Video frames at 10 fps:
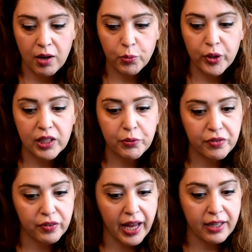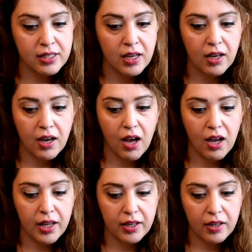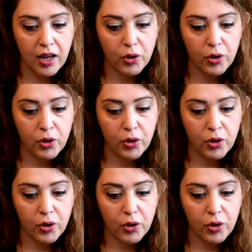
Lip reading: really reflect on